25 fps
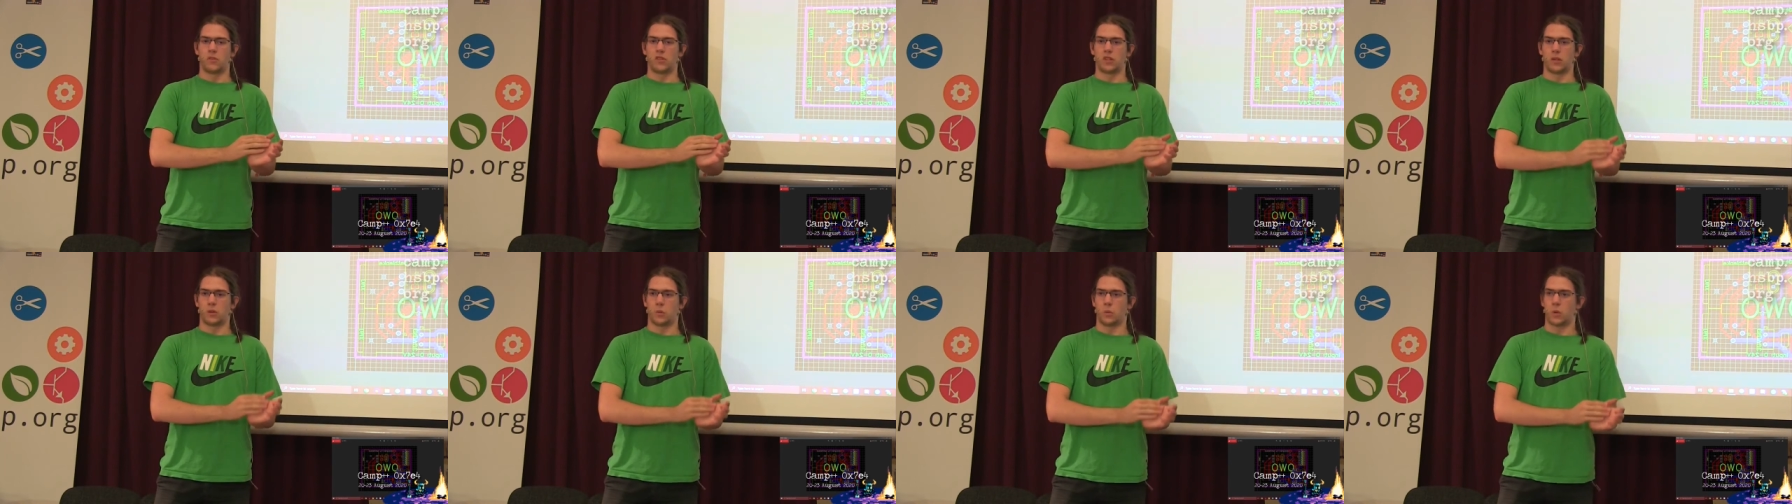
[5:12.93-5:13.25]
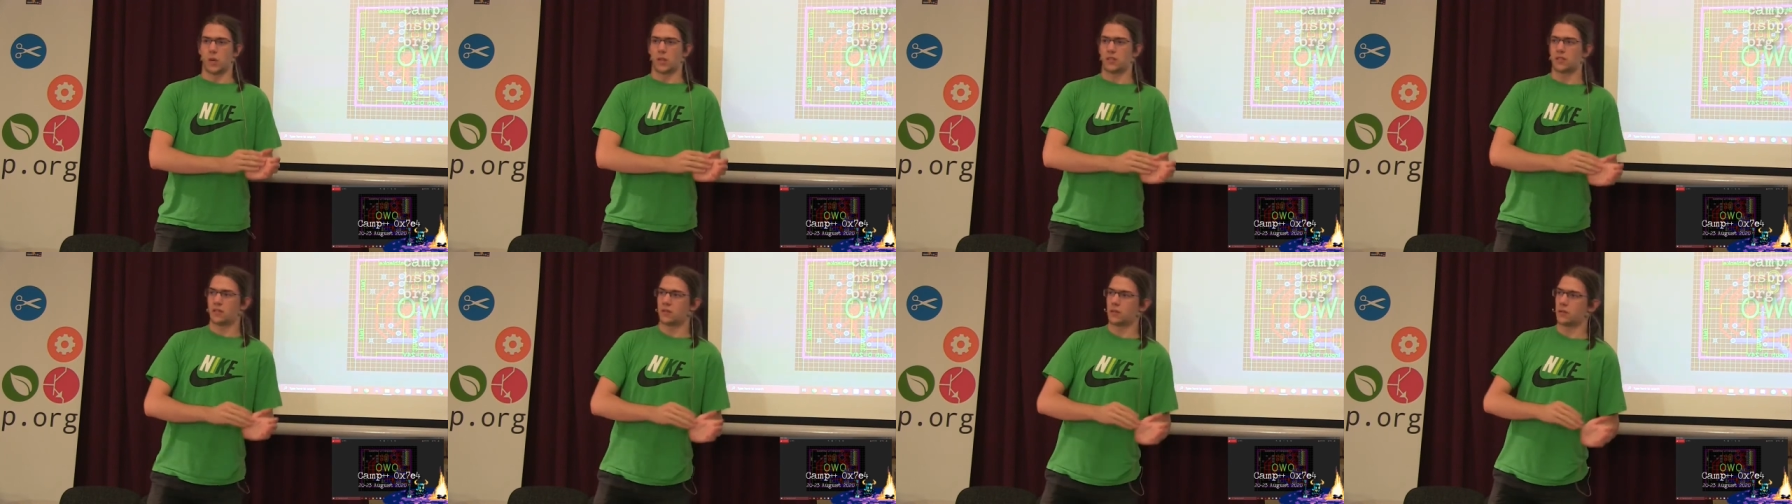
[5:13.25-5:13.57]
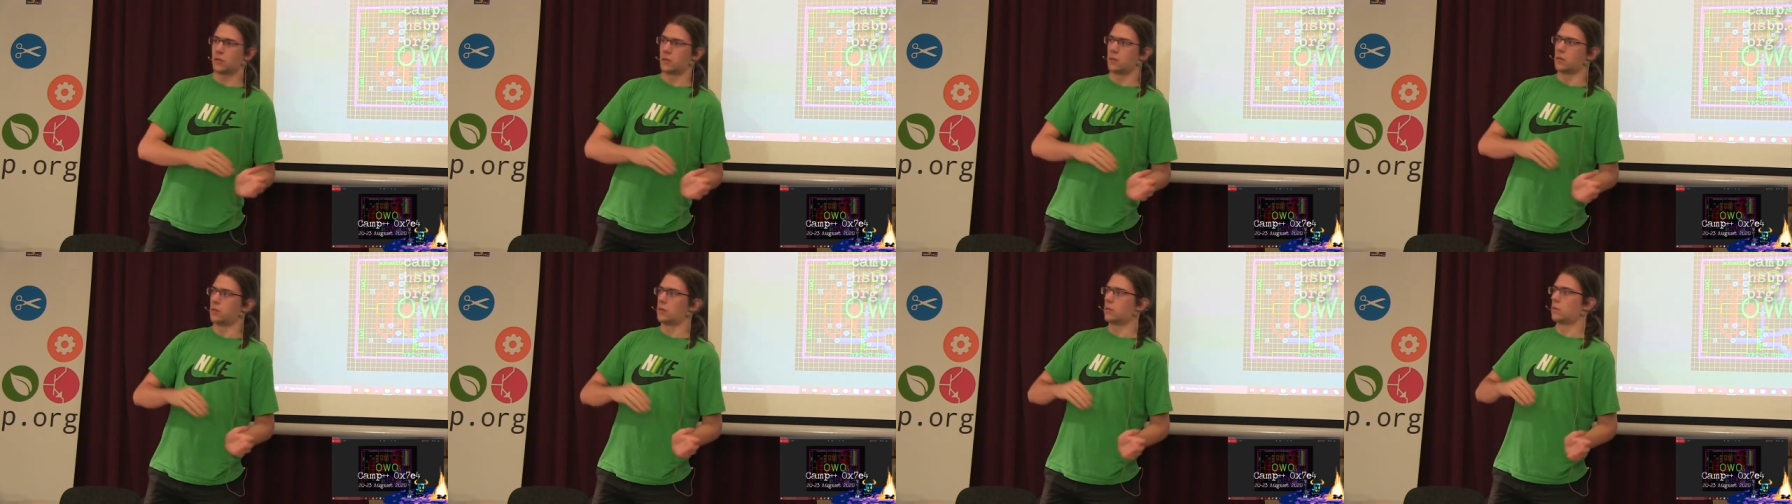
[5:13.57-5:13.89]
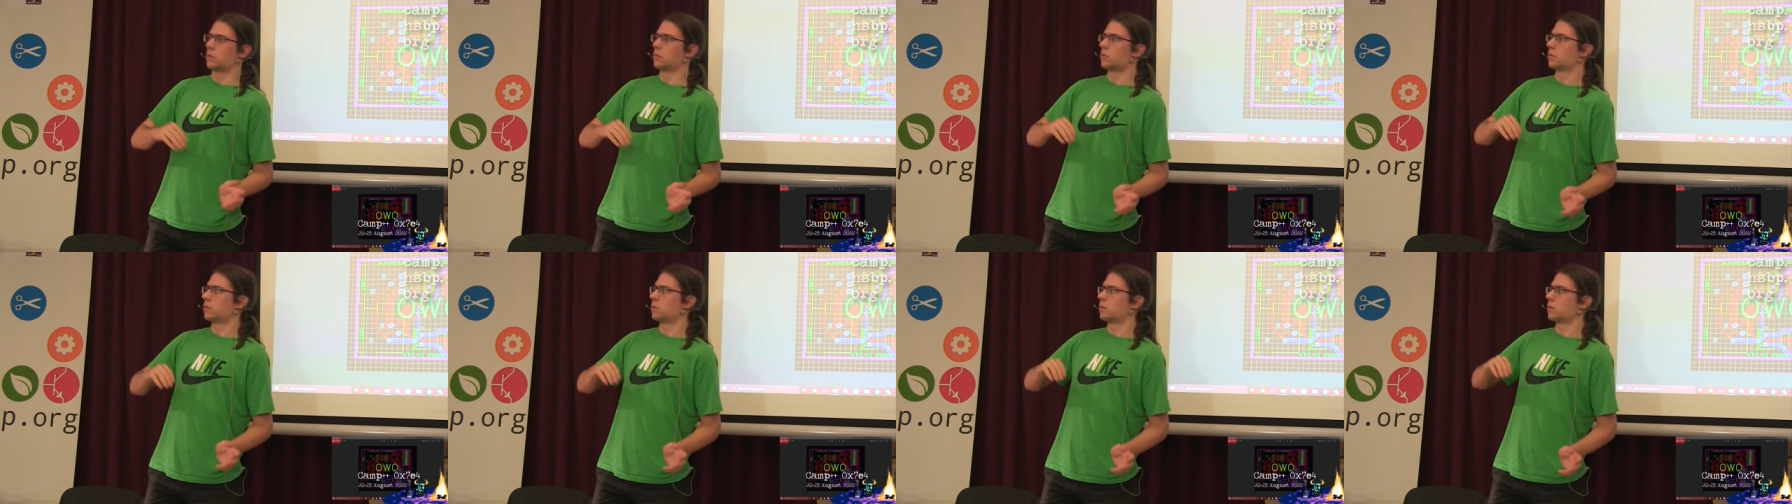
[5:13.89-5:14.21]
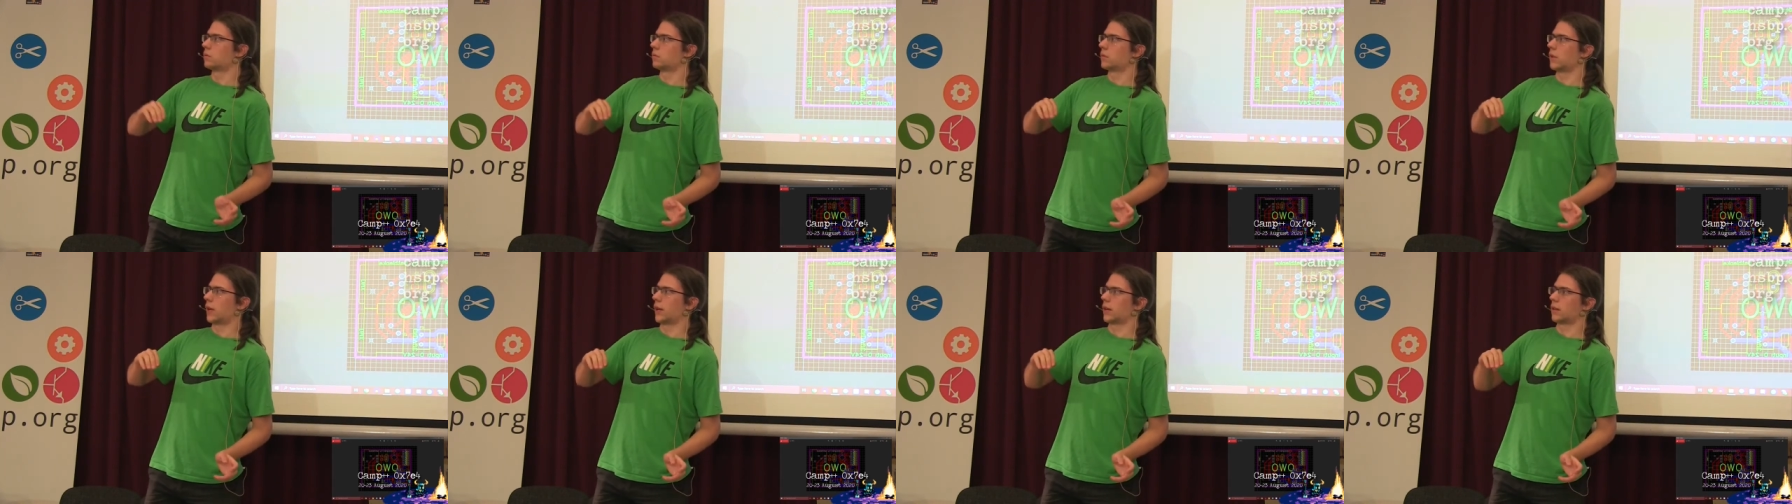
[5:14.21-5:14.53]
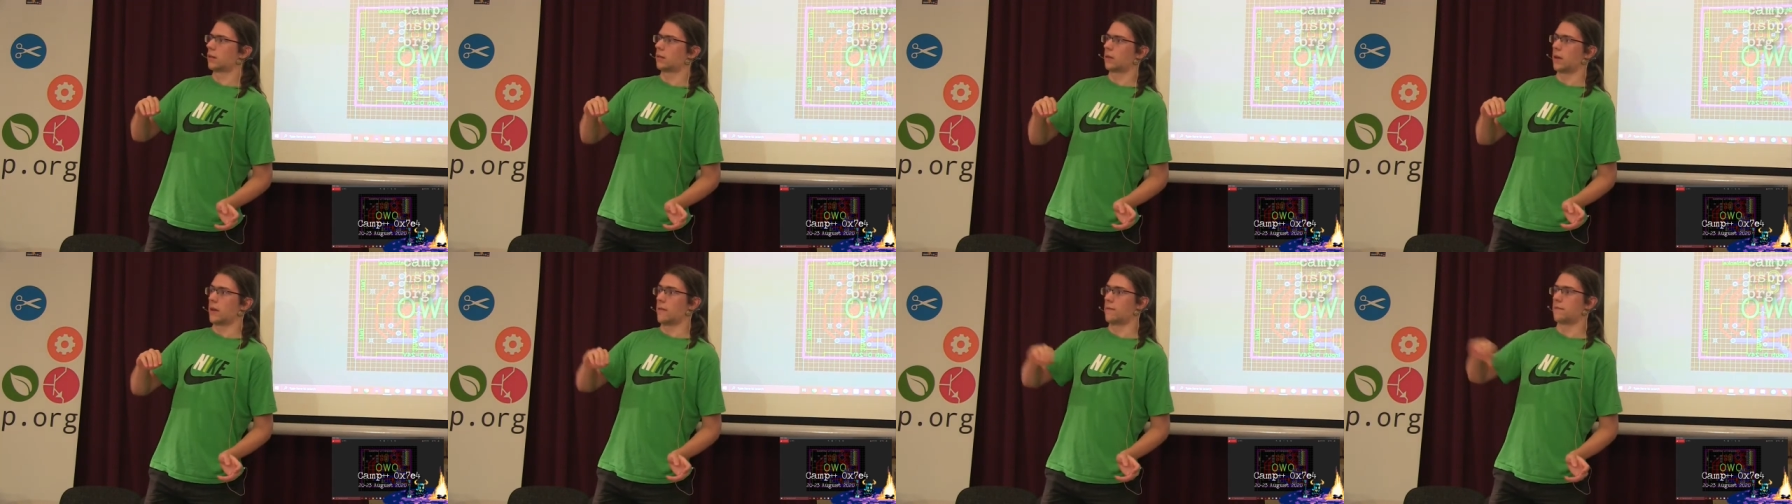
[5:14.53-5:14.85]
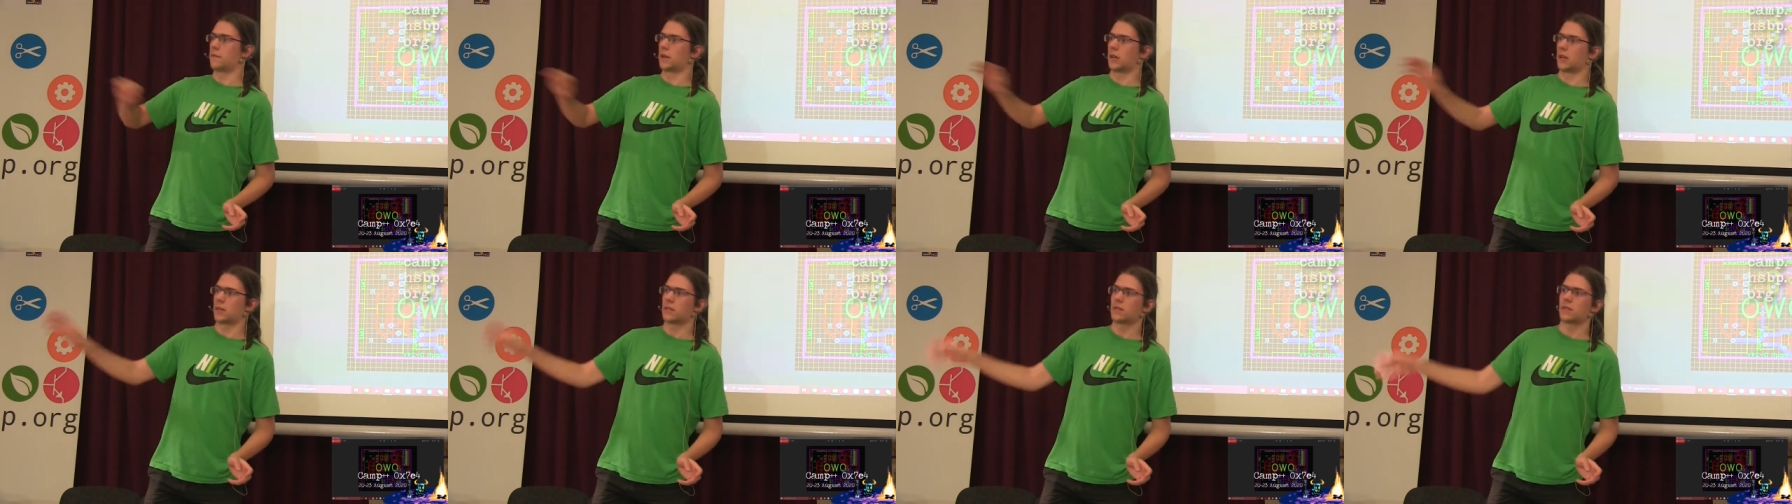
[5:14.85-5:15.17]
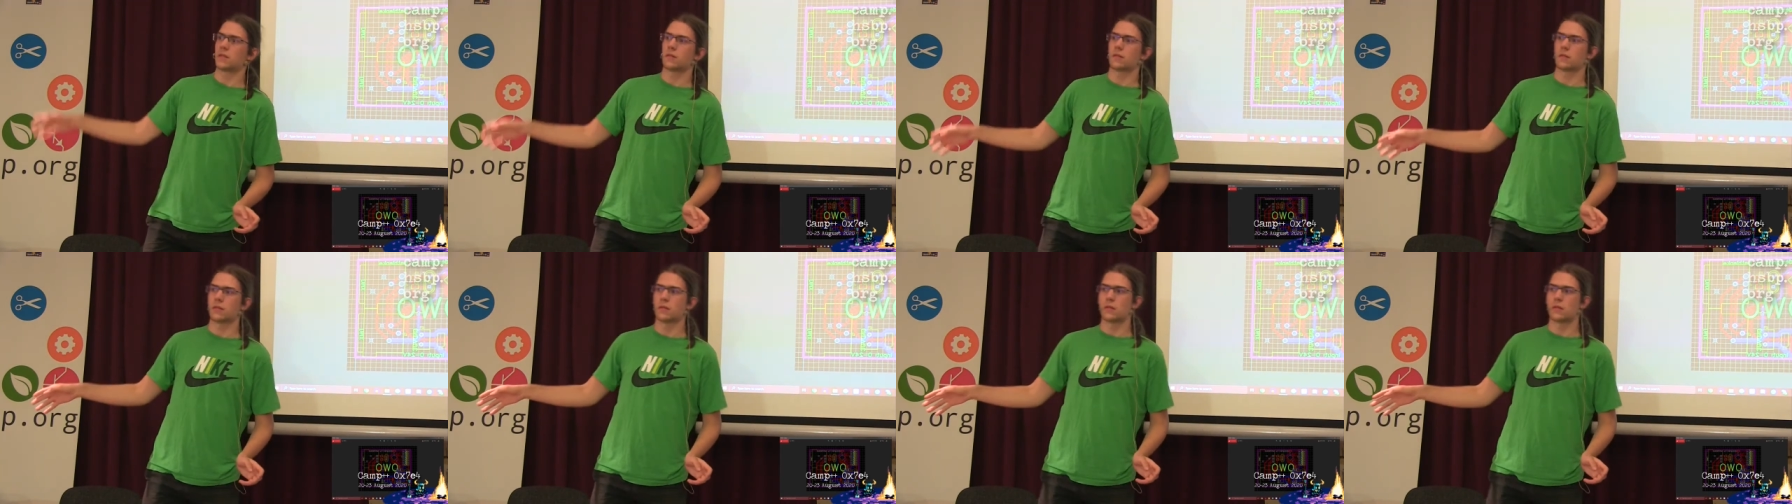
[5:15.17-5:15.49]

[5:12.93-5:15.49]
zero watts to like infinite